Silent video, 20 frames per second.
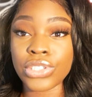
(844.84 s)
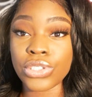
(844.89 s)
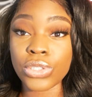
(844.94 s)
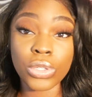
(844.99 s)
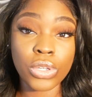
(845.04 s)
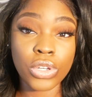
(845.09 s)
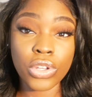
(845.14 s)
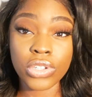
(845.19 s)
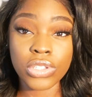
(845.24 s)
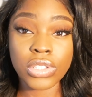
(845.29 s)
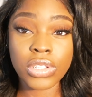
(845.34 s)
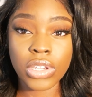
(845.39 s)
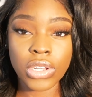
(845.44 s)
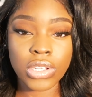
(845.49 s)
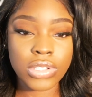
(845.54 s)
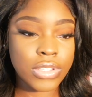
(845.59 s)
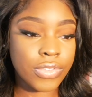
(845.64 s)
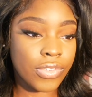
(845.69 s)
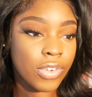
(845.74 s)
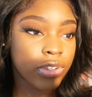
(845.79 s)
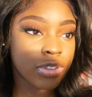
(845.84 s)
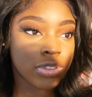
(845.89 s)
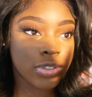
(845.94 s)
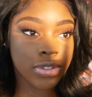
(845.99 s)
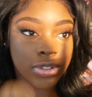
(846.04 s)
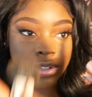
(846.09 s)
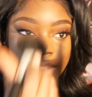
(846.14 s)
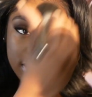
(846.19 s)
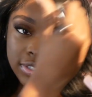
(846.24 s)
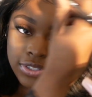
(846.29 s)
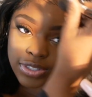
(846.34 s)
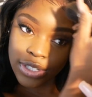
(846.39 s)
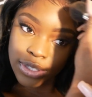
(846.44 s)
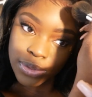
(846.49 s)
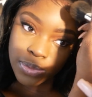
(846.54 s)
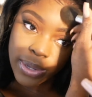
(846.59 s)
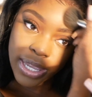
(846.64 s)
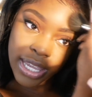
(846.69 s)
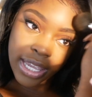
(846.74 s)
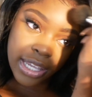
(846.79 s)
do lots and lots of contour. It's
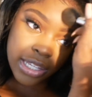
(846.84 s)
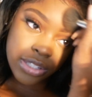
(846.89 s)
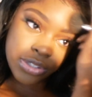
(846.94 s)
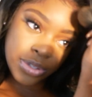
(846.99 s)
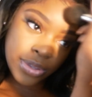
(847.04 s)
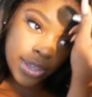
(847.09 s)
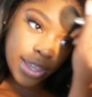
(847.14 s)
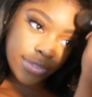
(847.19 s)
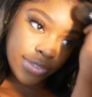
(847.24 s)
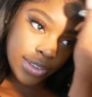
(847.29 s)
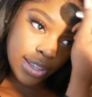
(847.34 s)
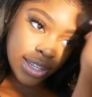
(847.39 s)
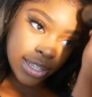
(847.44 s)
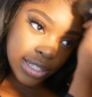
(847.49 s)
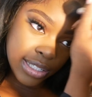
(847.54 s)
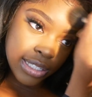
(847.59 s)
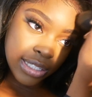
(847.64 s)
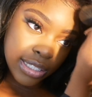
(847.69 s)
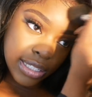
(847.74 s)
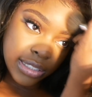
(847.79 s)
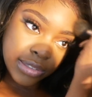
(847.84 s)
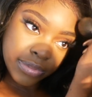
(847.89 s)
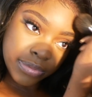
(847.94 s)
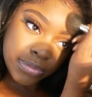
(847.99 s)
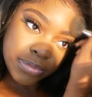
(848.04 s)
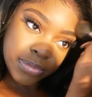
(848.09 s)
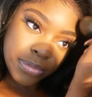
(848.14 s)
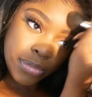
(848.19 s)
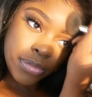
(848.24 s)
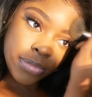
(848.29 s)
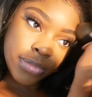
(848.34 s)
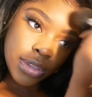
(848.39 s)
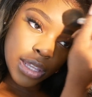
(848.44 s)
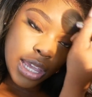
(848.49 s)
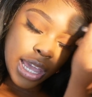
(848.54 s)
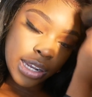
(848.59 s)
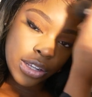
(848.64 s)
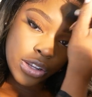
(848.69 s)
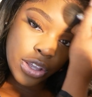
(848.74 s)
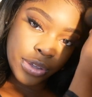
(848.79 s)
just way too heavy
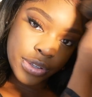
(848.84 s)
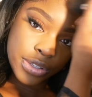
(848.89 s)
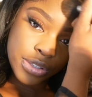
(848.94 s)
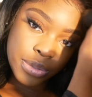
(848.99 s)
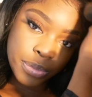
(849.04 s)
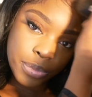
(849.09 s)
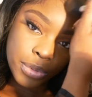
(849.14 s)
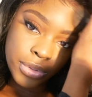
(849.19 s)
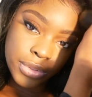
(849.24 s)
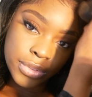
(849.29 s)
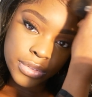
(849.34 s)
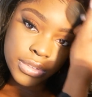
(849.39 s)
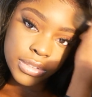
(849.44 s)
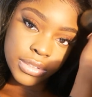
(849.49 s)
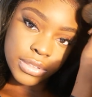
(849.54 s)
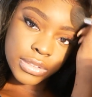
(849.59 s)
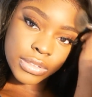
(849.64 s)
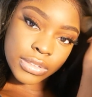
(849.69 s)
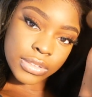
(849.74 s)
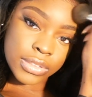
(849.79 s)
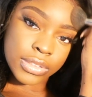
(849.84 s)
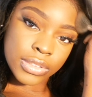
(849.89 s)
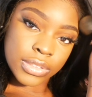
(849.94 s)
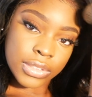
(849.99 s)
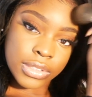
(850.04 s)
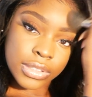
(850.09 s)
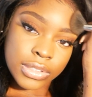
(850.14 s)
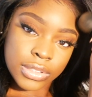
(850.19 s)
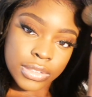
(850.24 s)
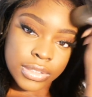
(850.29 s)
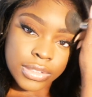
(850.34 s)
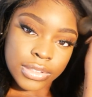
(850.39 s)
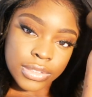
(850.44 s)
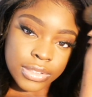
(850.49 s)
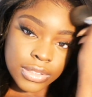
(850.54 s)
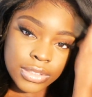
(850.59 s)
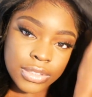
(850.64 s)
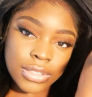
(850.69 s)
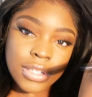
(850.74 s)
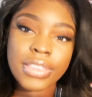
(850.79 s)
and noticeable.
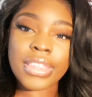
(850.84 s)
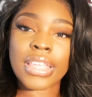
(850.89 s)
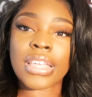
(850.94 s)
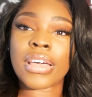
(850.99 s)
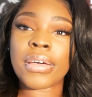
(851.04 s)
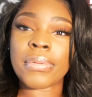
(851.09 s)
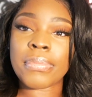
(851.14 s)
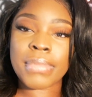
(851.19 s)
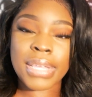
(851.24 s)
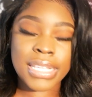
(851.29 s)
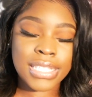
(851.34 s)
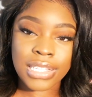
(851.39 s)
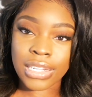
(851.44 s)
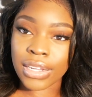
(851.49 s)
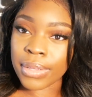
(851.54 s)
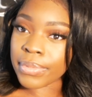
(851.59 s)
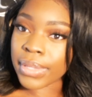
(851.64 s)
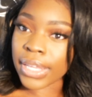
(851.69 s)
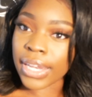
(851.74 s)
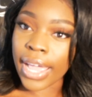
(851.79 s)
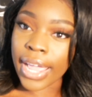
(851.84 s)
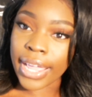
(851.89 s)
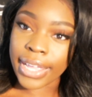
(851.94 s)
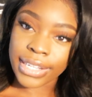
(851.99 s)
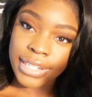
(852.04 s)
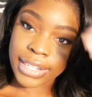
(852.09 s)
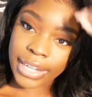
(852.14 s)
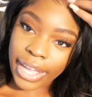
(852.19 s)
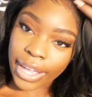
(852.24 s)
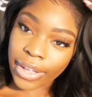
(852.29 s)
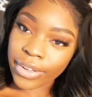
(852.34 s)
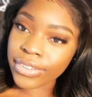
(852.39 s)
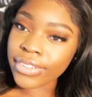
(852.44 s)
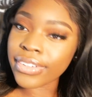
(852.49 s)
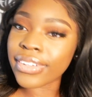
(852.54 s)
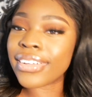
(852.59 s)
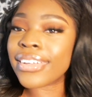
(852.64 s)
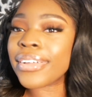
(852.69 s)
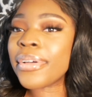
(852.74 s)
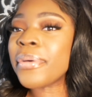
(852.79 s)
I think I'm messing up the lighting now,
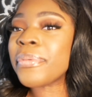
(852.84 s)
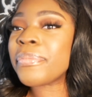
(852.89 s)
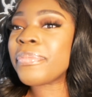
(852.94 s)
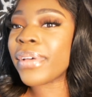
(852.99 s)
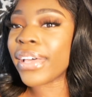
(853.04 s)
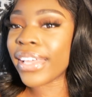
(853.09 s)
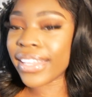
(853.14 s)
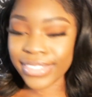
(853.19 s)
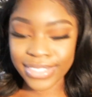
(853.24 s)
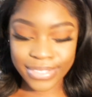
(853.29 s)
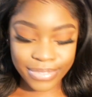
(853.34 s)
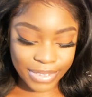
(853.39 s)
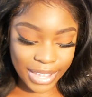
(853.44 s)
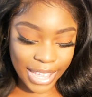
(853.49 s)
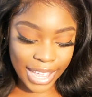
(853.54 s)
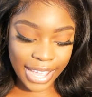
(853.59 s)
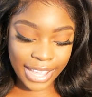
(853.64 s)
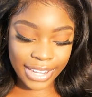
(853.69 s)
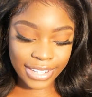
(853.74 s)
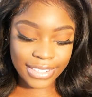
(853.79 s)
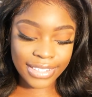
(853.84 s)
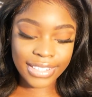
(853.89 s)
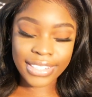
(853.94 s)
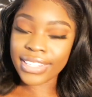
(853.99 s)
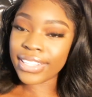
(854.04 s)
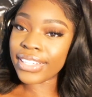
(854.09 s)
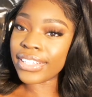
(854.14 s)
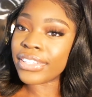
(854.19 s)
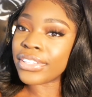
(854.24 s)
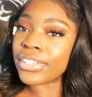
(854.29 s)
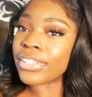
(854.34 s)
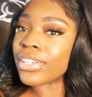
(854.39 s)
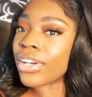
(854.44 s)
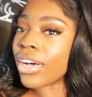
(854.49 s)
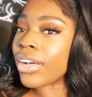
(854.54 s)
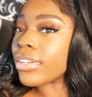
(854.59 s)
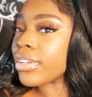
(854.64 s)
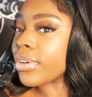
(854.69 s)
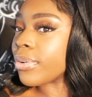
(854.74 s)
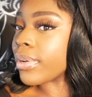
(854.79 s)
but it's fine.
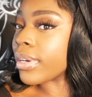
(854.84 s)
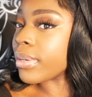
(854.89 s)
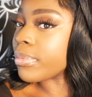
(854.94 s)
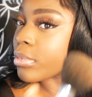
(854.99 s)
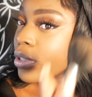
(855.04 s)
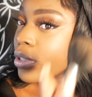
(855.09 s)
Y'all know what I'm